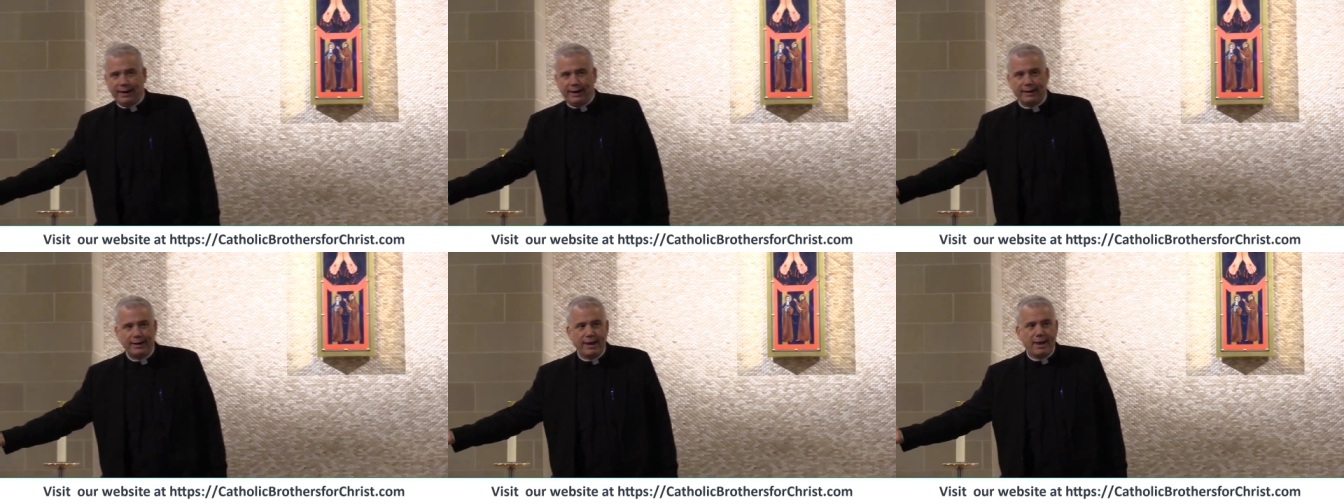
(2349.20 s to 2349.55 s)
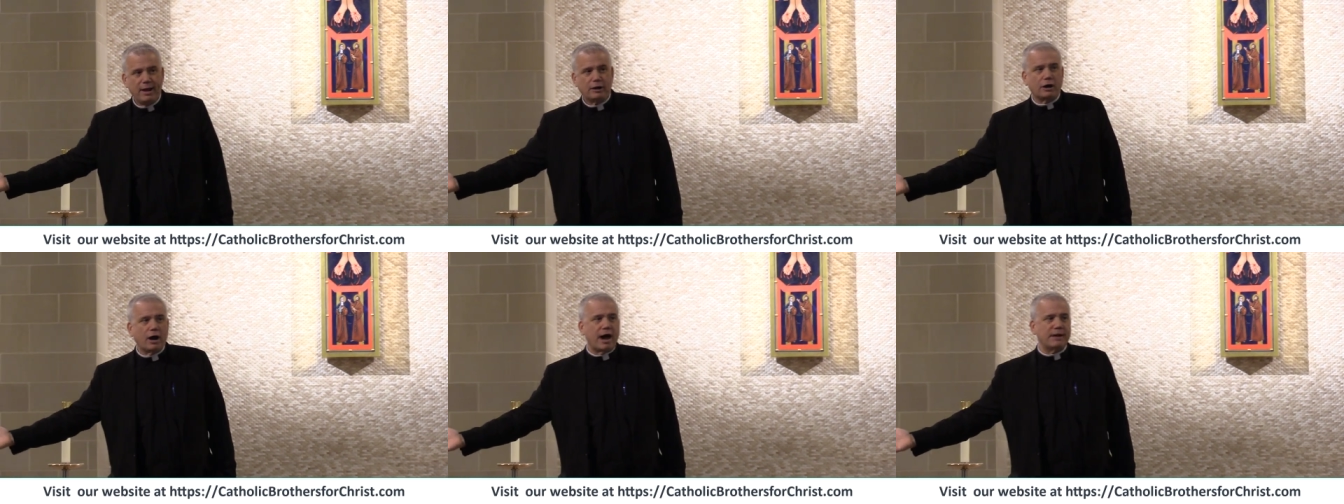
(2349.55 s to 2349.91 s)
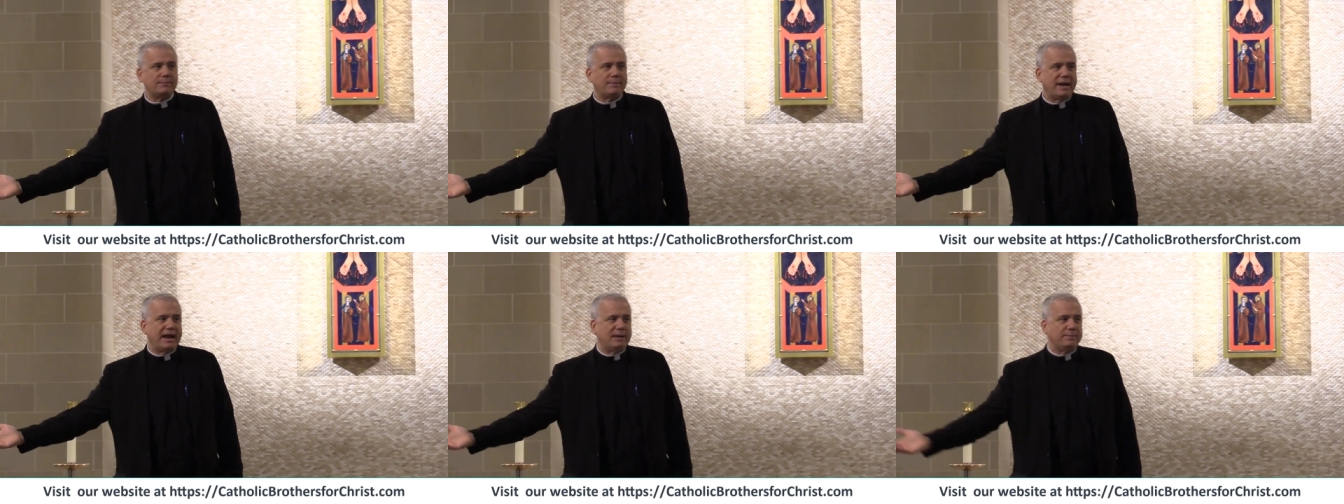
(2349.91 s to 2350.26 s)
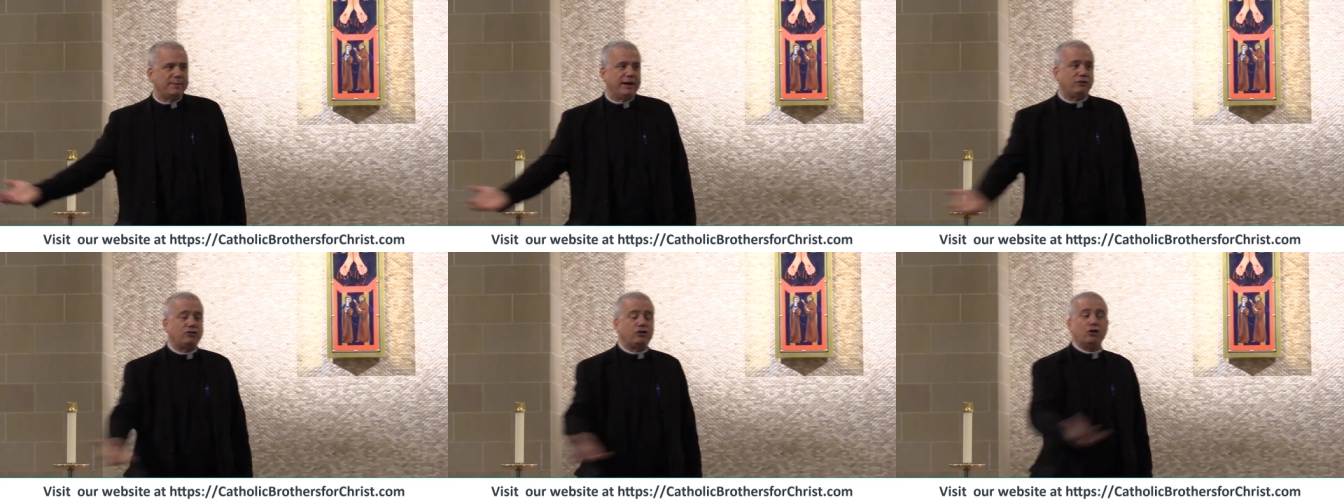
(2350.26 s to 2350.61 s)
me? God made
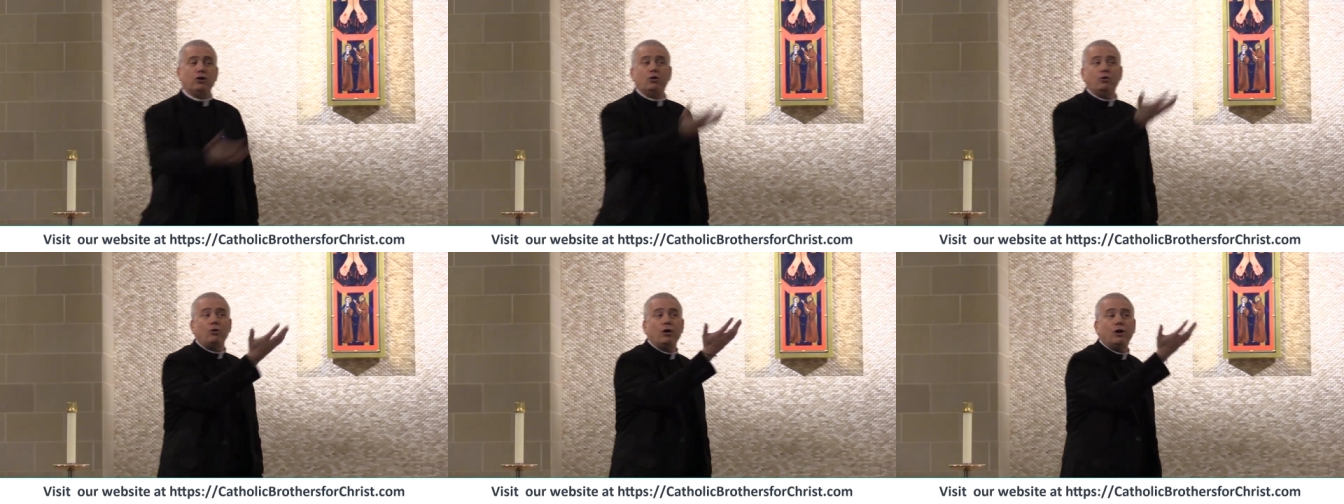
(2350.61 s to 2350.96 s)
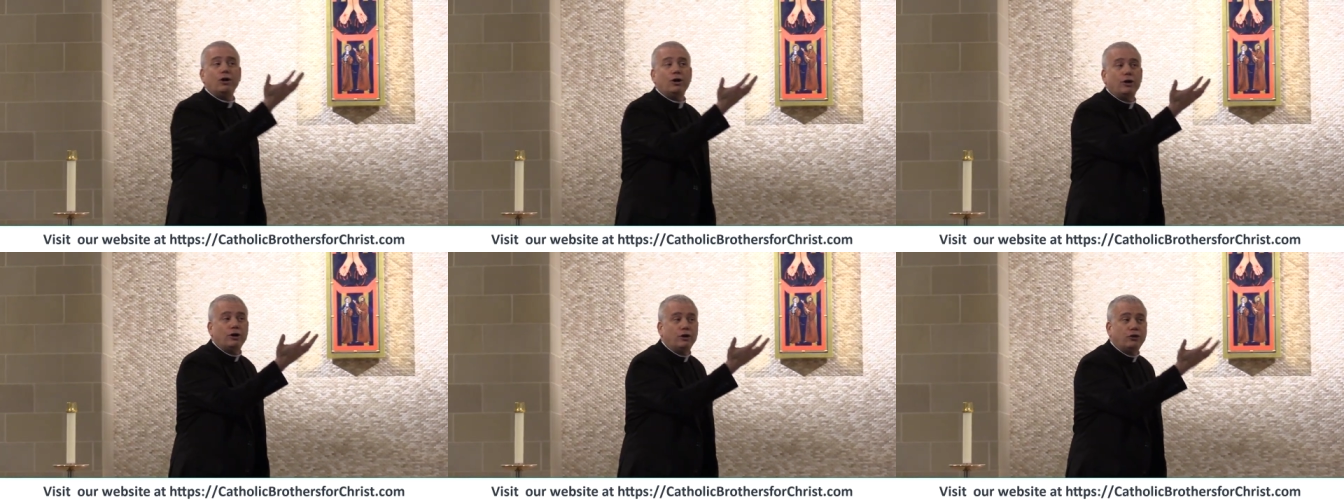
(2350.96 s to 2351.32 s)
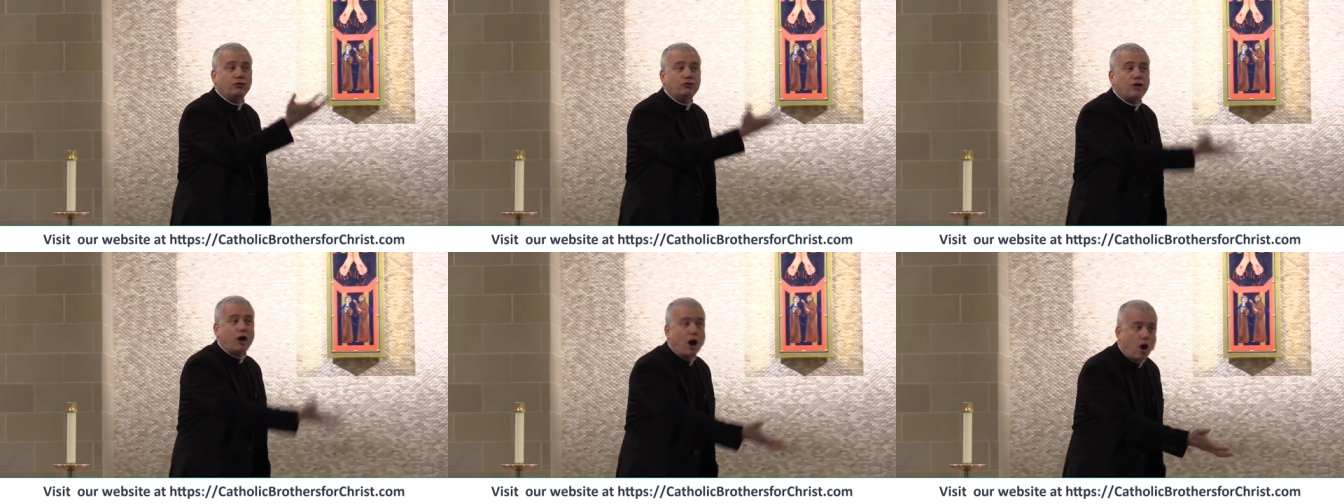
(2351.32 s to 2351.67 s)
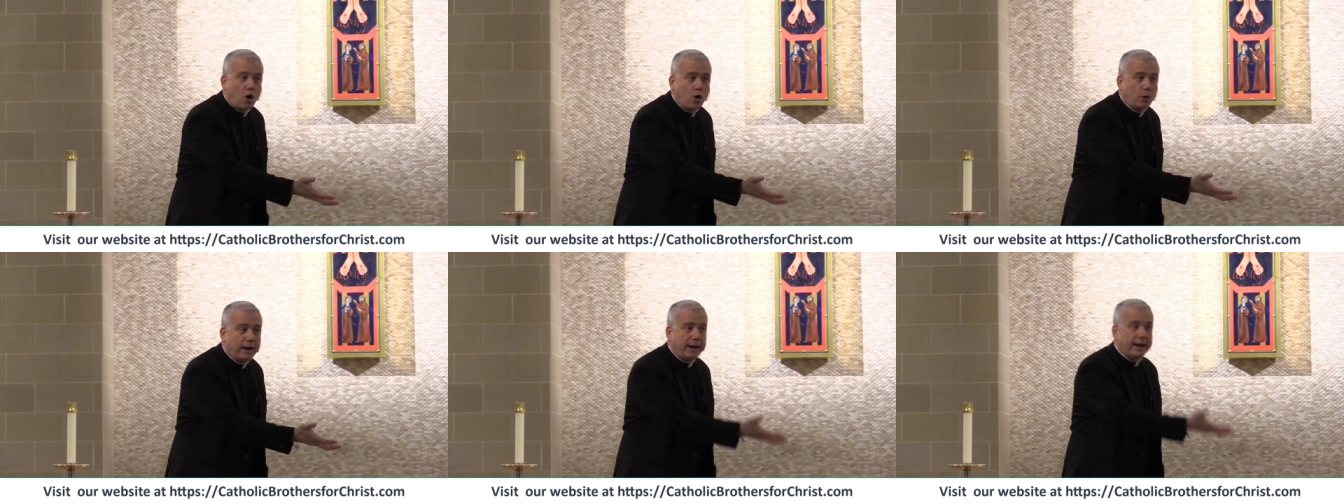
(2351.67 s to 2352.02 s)
me to
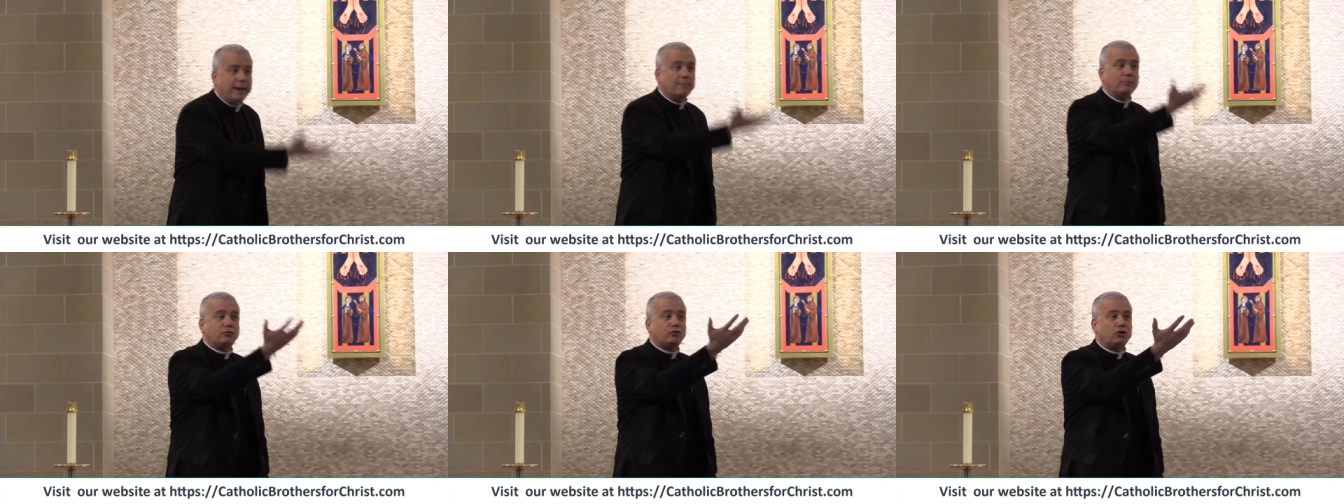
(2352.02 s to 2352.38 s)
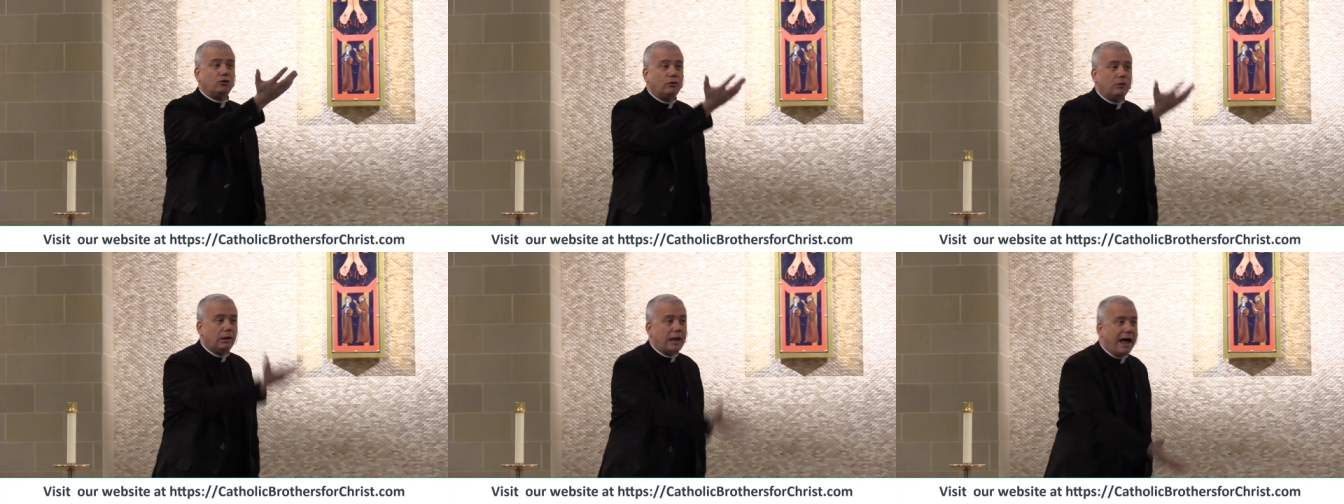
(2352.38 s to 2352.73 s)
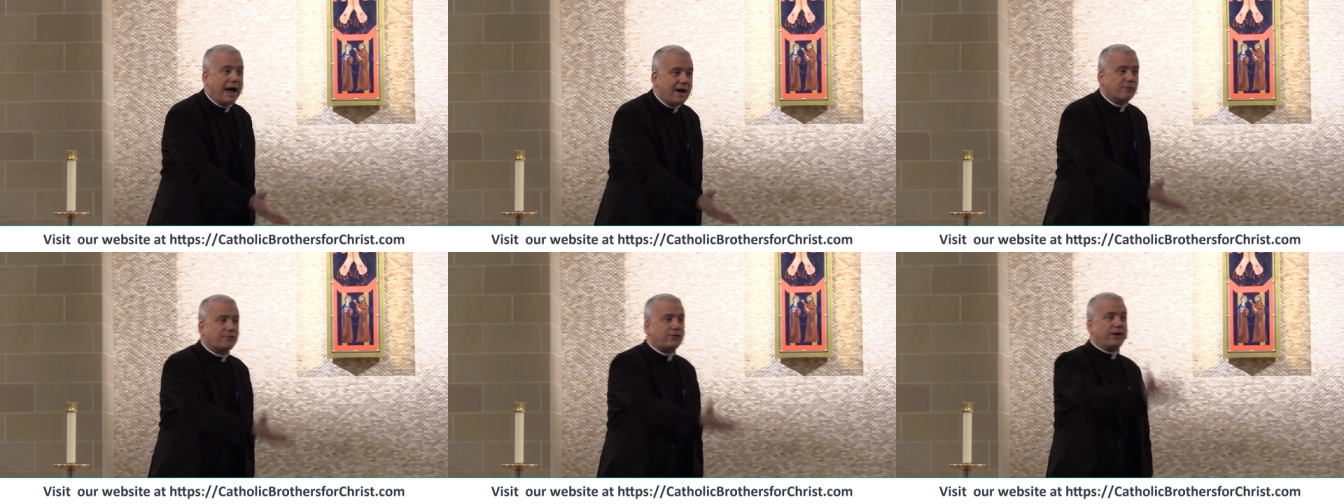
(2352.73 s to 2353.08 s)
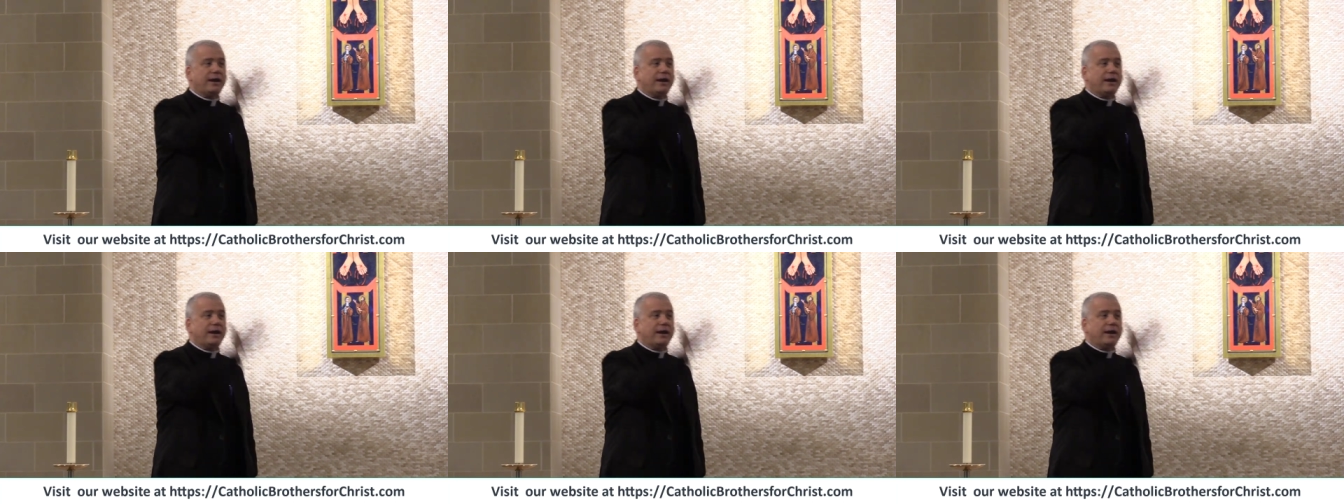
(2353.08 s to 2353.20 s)
know him, to love